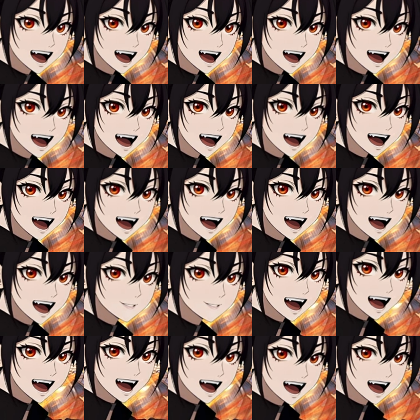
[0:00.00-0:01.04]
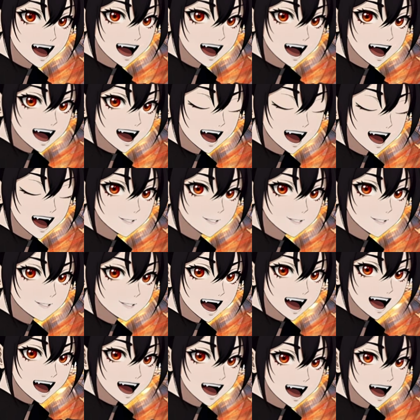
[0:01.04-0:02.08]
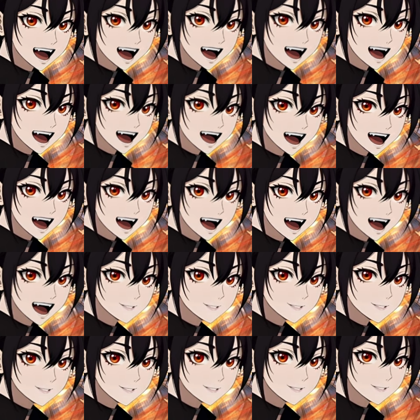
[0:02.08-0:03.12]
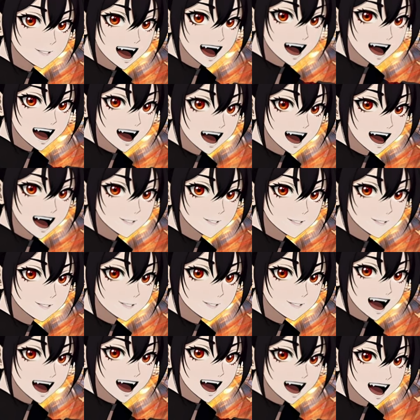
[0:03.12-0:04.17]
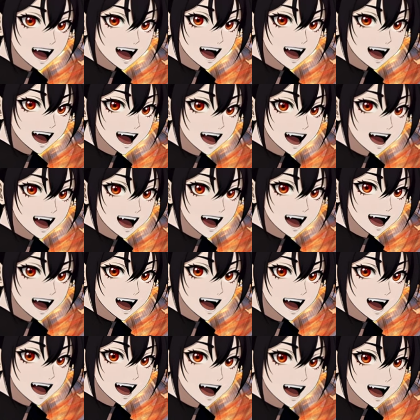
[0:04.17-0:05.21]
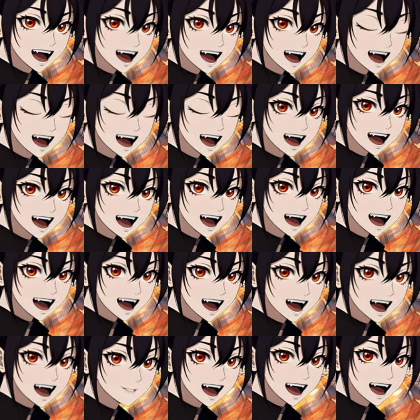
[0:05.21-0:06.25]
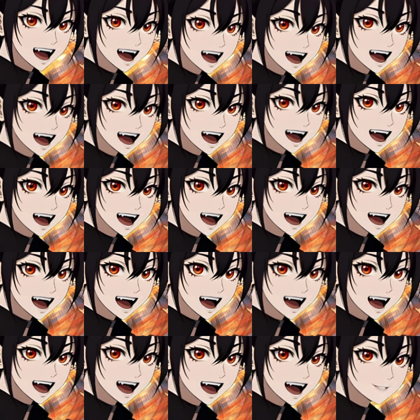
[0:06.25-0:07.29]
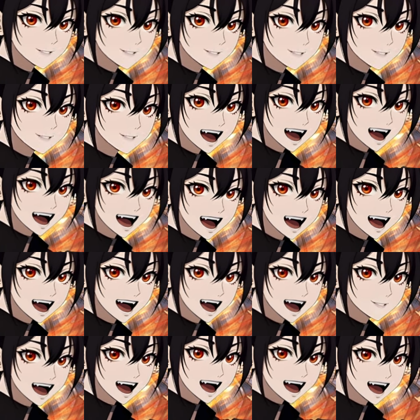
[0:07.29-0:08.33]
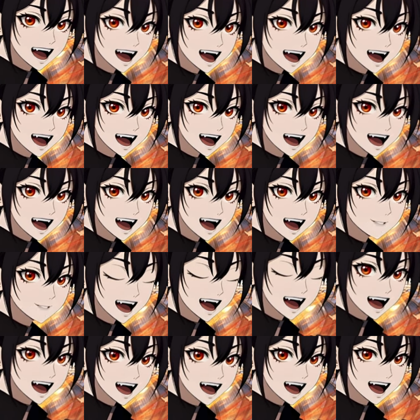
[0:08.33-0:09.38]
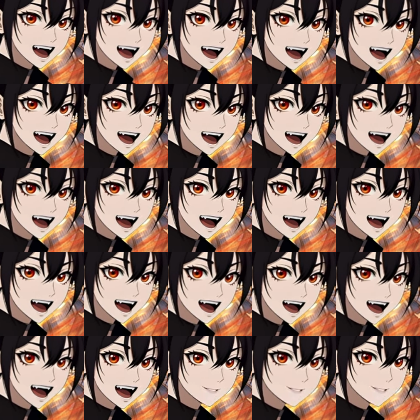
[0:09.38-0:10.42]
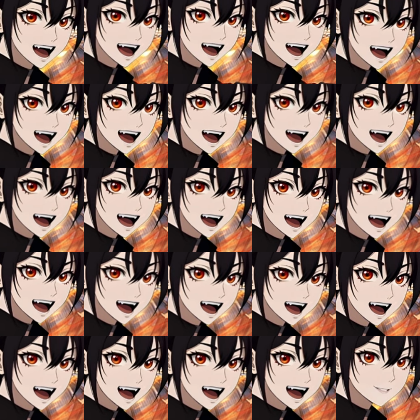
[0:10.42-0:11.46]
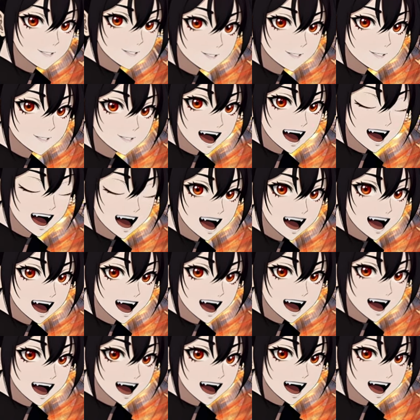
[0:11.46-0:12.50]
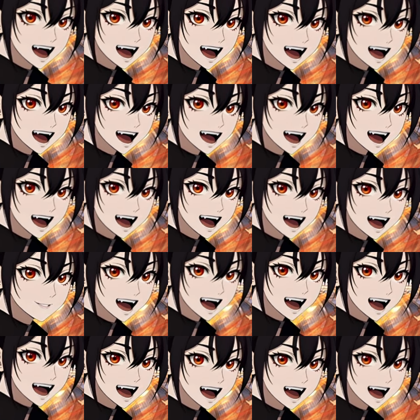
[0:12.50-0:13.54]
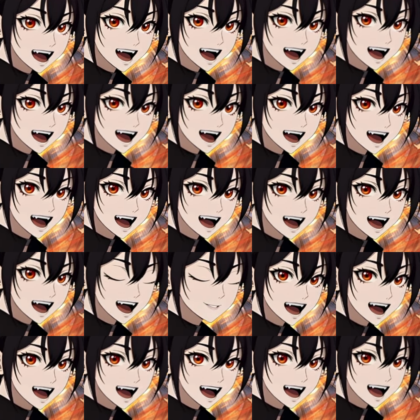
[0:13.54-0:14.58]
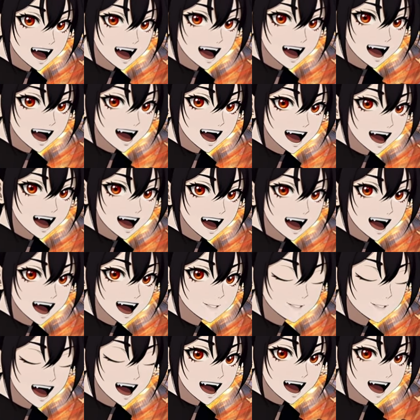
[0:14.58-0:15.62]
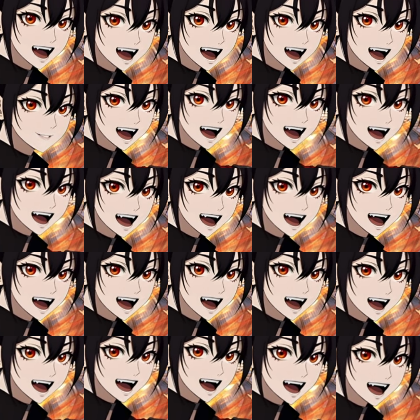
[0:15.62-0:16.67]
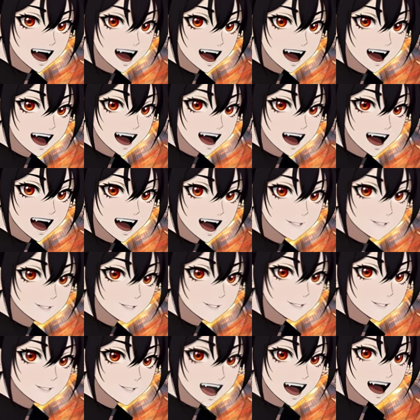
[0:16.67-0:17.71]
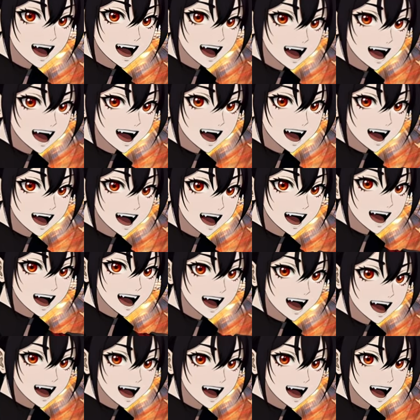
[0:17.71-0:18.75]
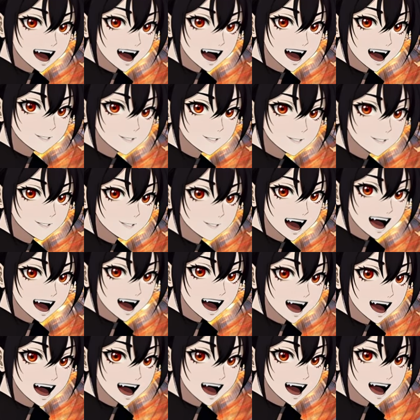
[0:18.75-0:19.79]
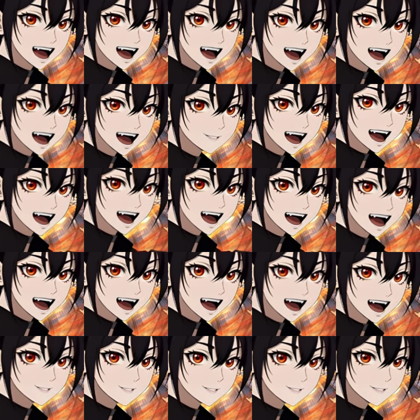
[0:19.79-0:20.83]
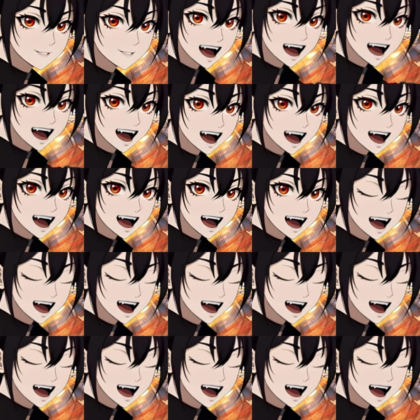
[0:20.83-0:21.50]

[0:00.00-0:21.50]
using the Dark Opus Harp. Maybe try something with just Splitting Spirit plus CA or 000 plus CA. Yeah, Rising Force with Pinch Harmonics. Otherwise, we're back to Vision or Lumberjack. Usual Mana Diver. Yes, I do have the dagger